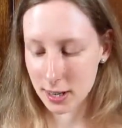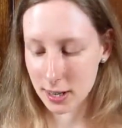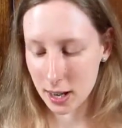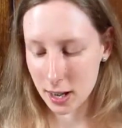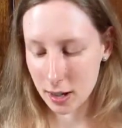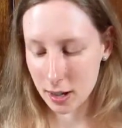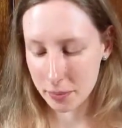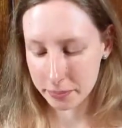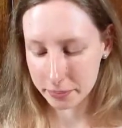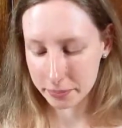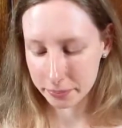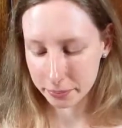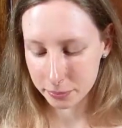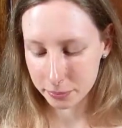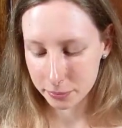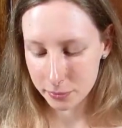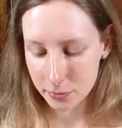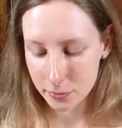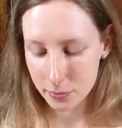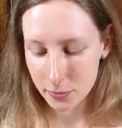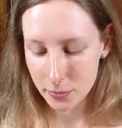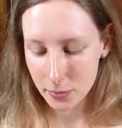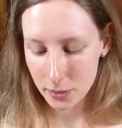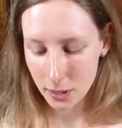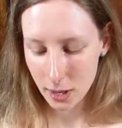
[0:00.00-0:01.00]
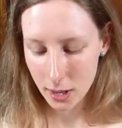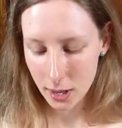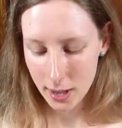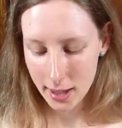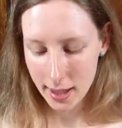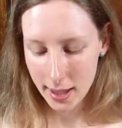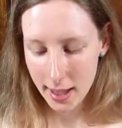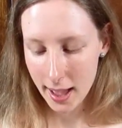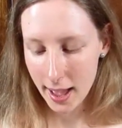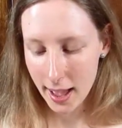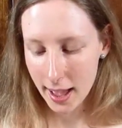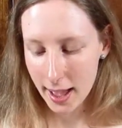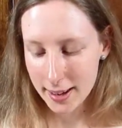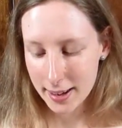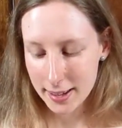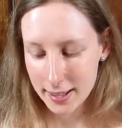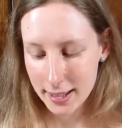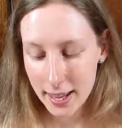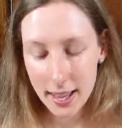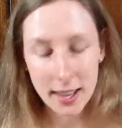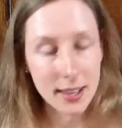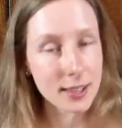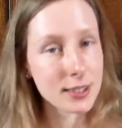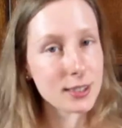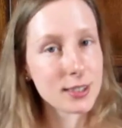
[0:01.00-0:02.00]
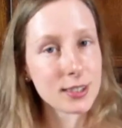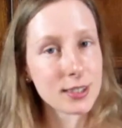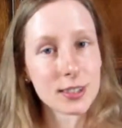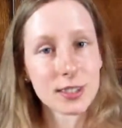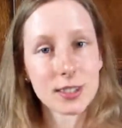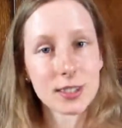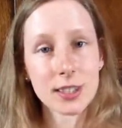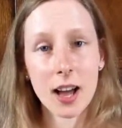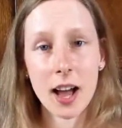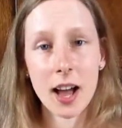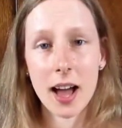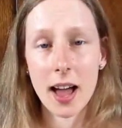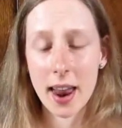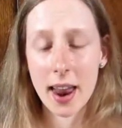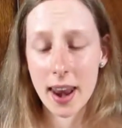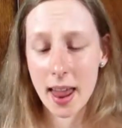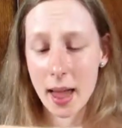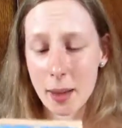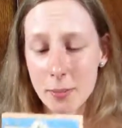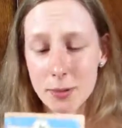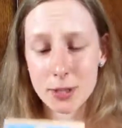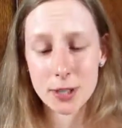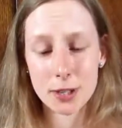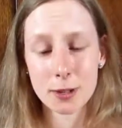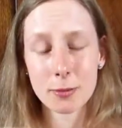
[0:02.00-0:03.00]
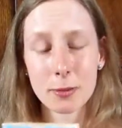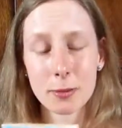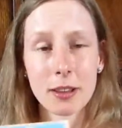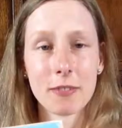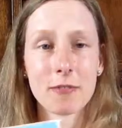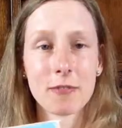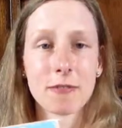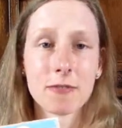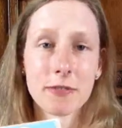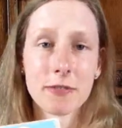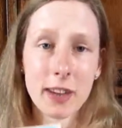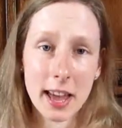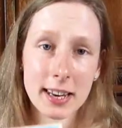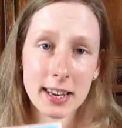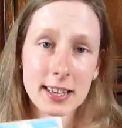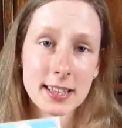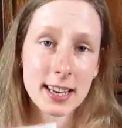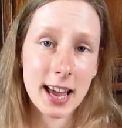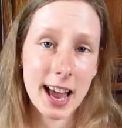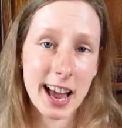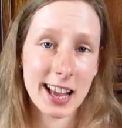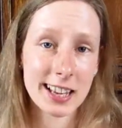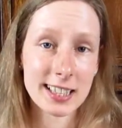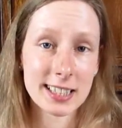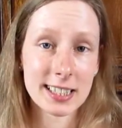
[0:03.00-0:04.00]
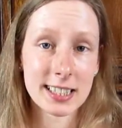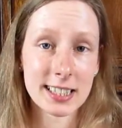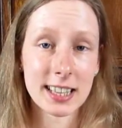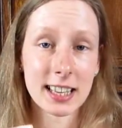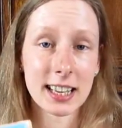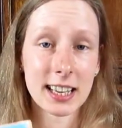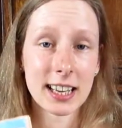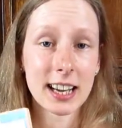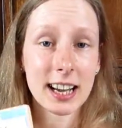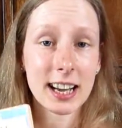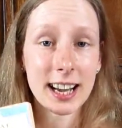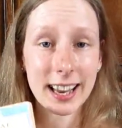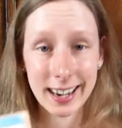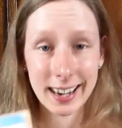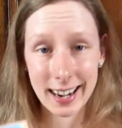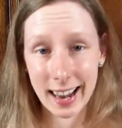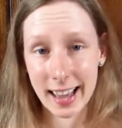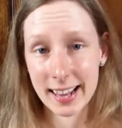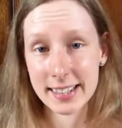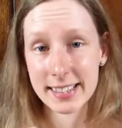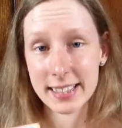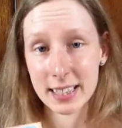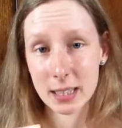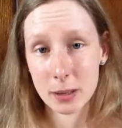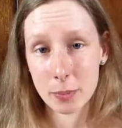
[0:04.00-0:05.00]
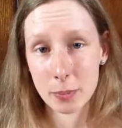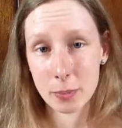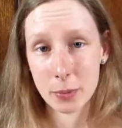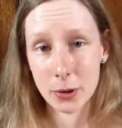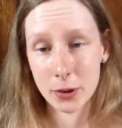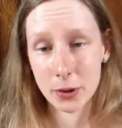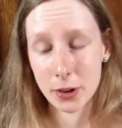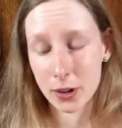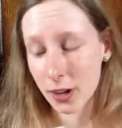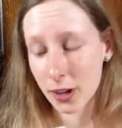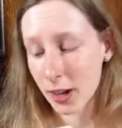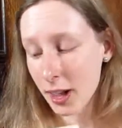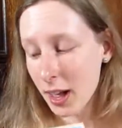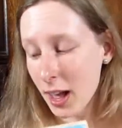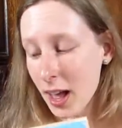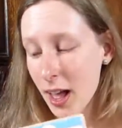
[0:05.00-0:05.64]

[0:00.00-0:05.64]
And yeah, it's just an absolutely fantastic classic book.